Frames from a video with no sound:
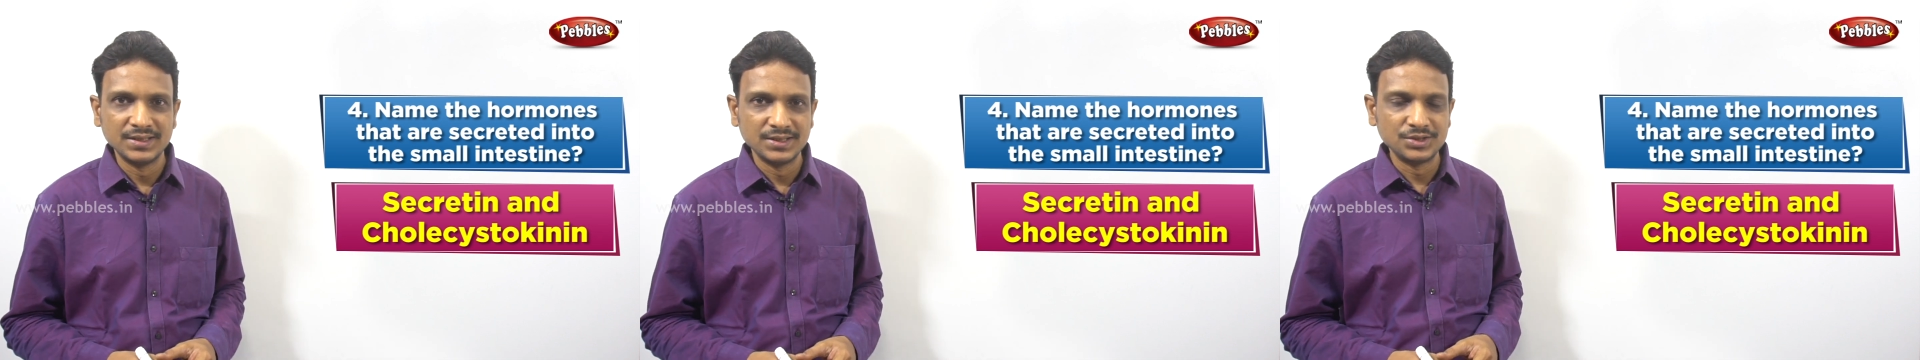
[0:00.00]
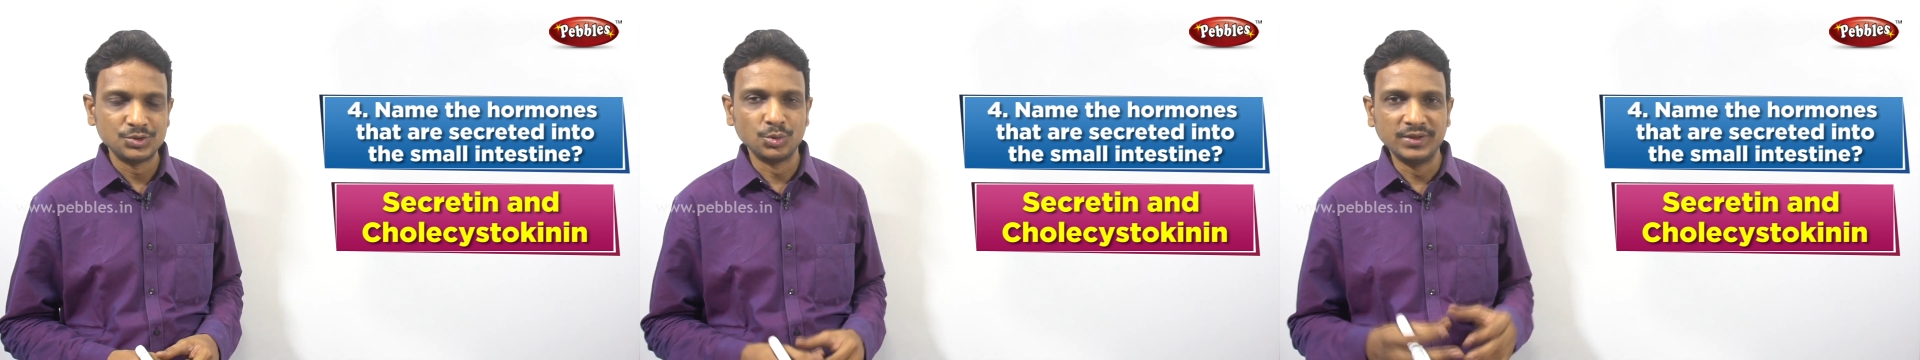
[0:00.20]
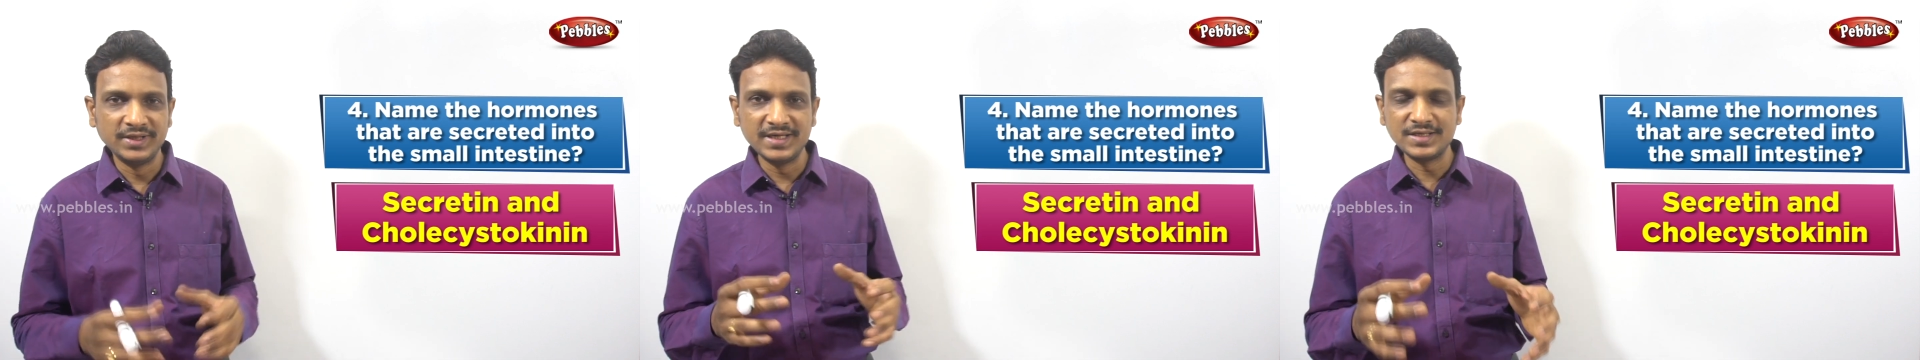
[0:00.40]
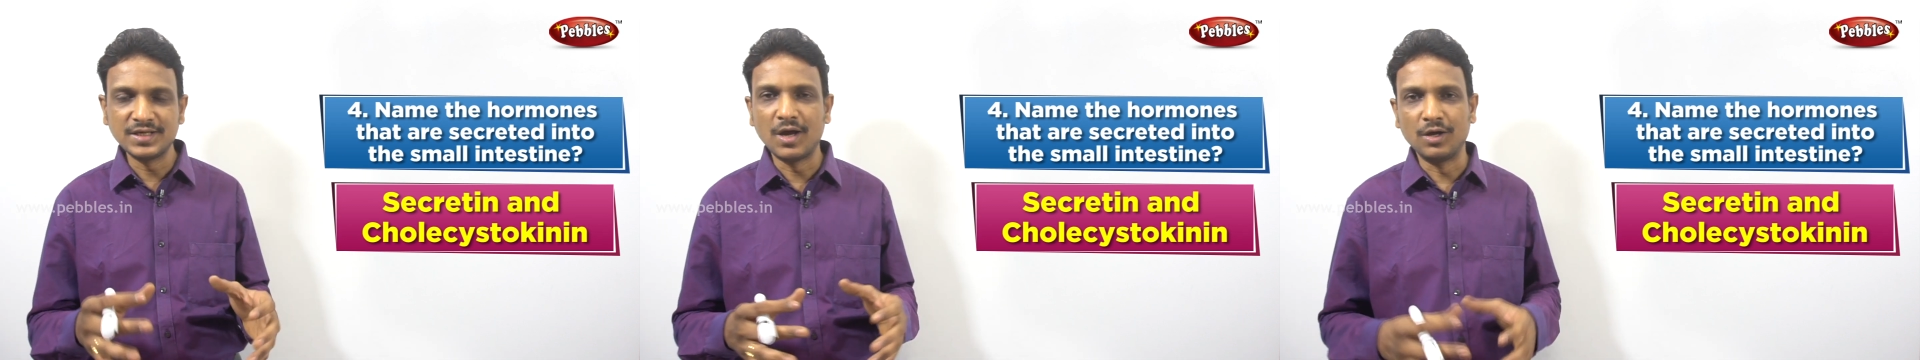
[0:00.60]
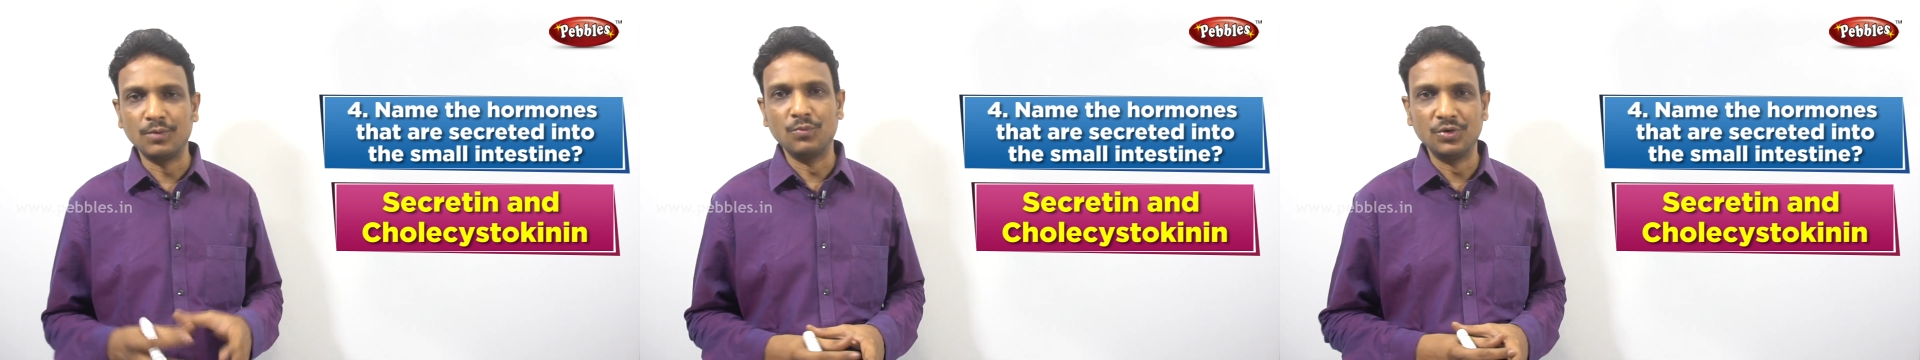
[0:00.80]
So these
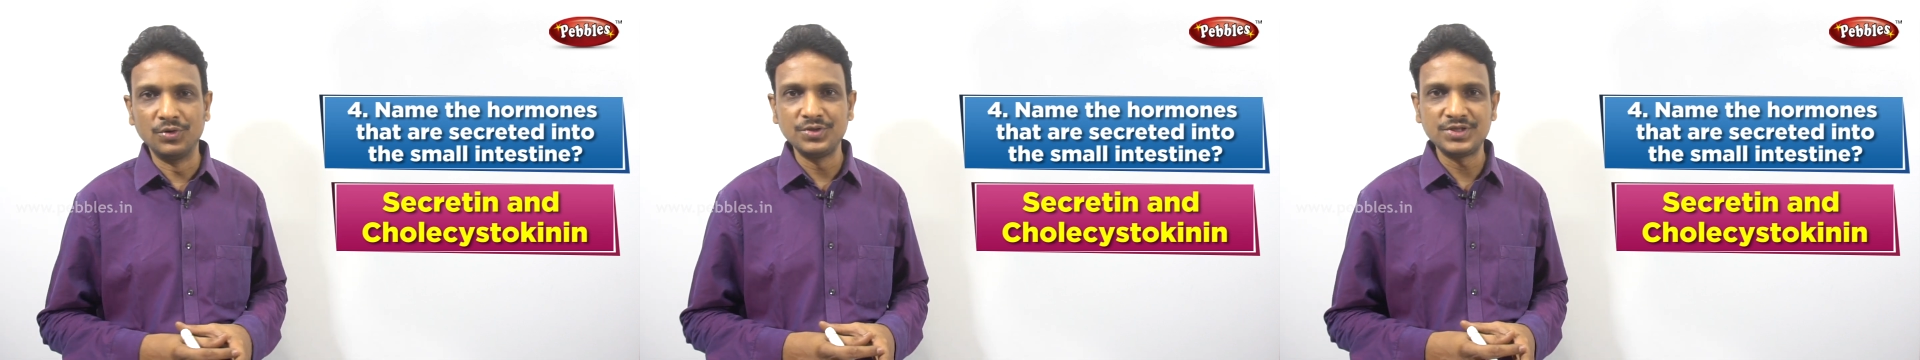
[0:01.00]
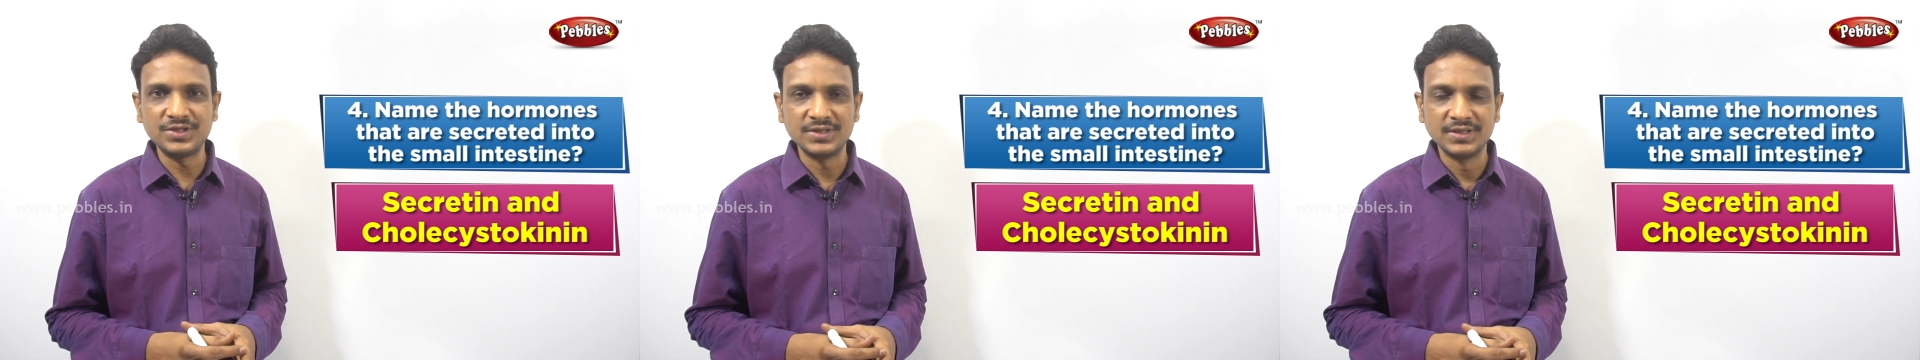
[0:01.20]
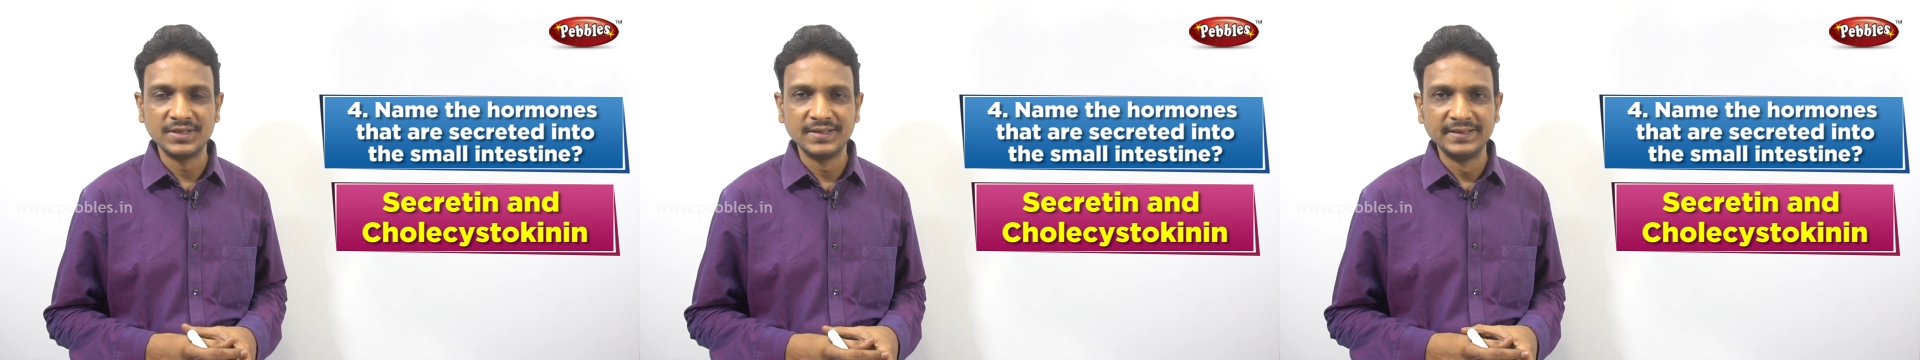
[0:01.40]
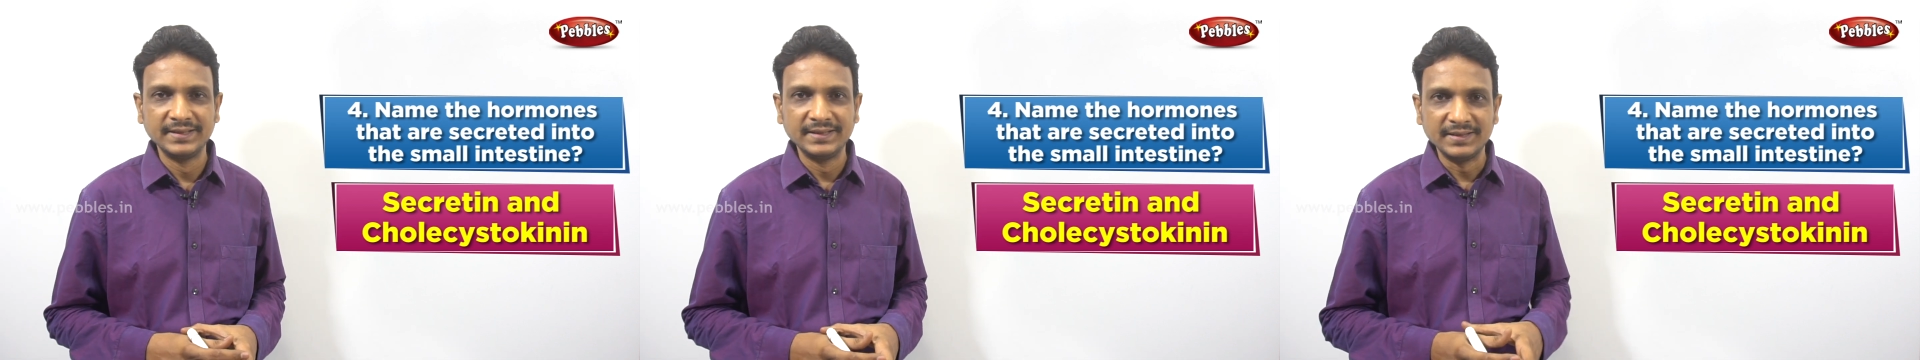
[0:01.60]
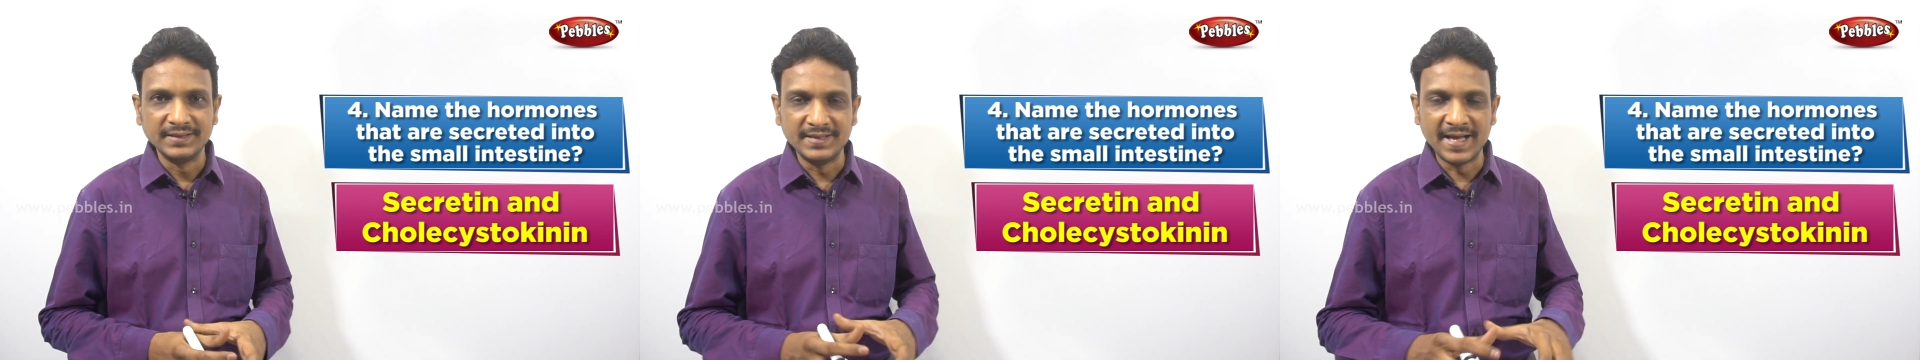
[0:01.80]
hormones,
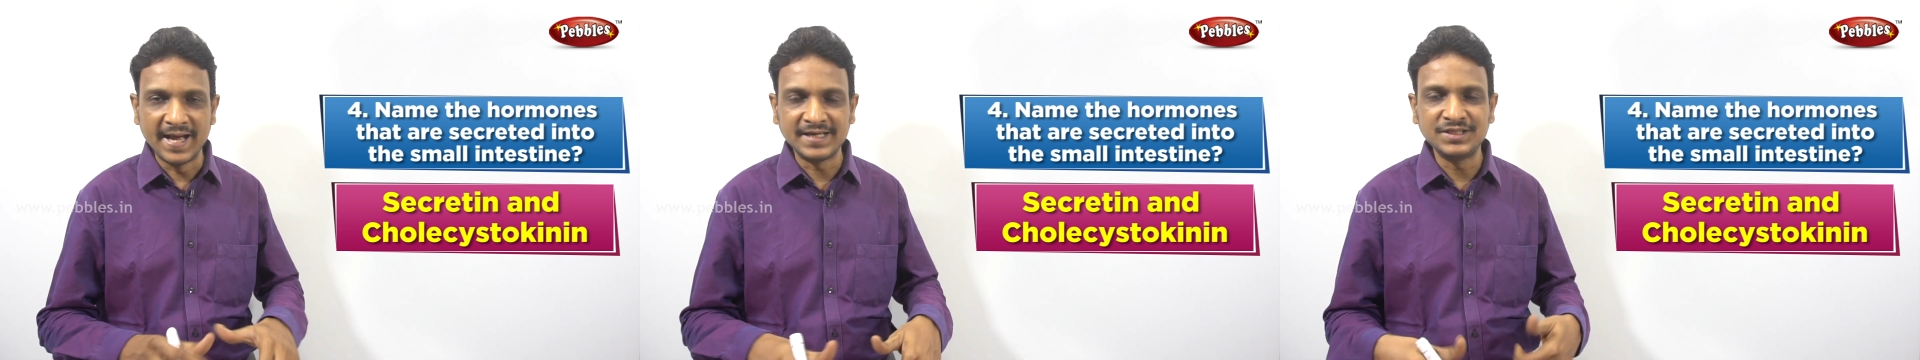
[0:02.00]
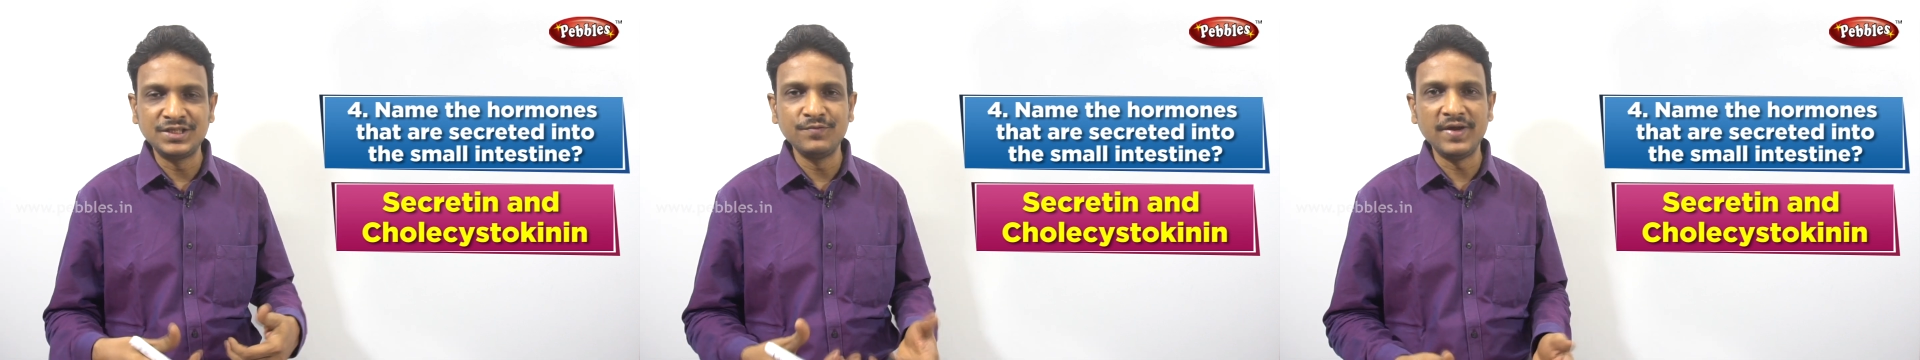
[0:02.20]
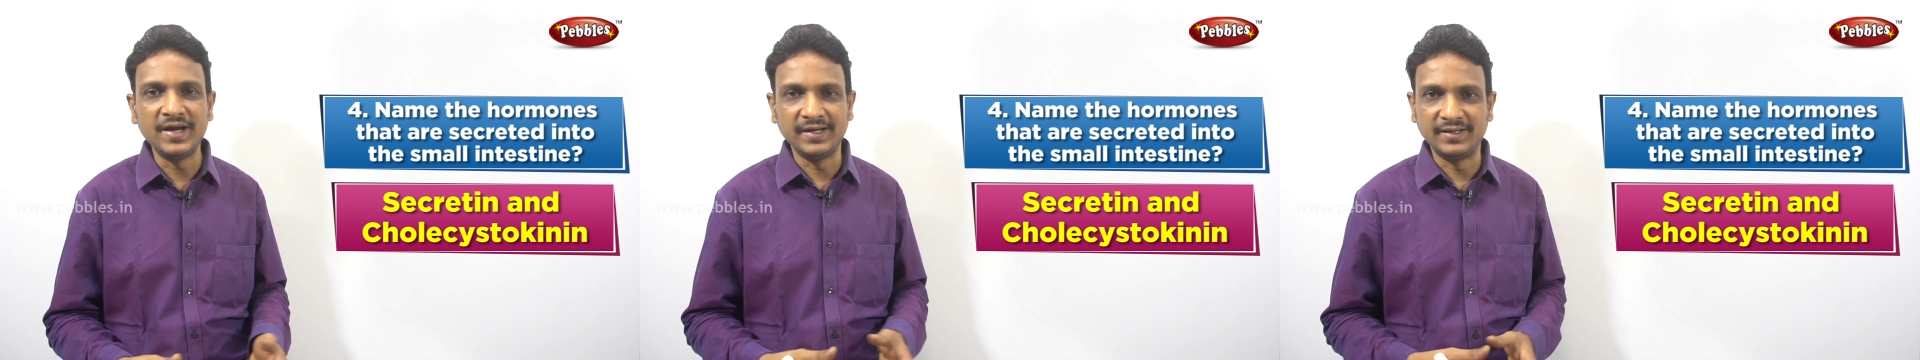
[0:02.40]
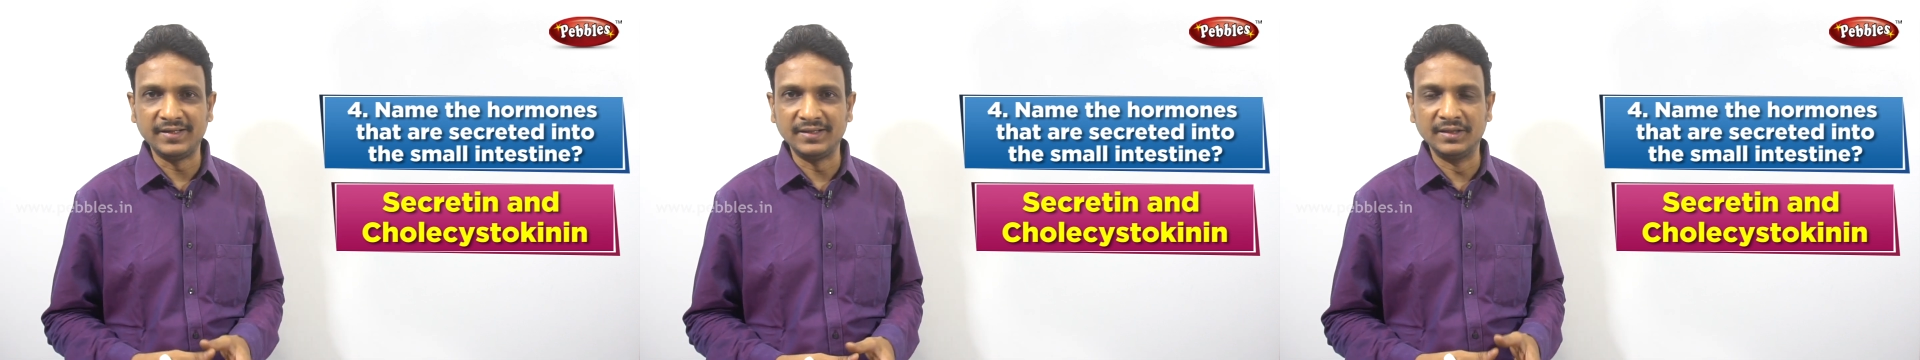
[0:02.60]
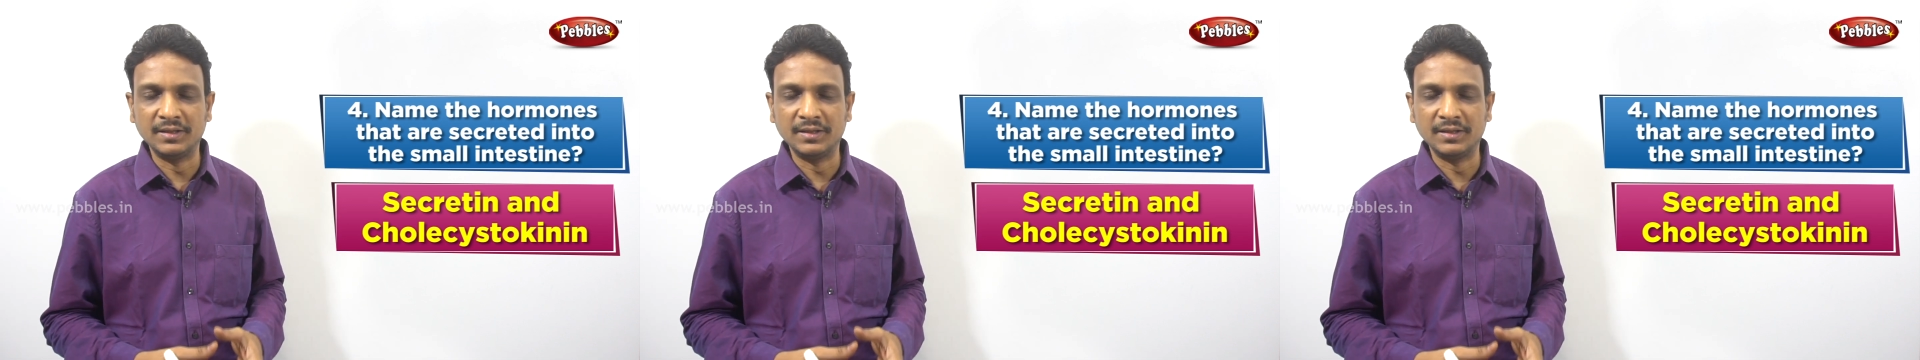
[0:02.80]
they activate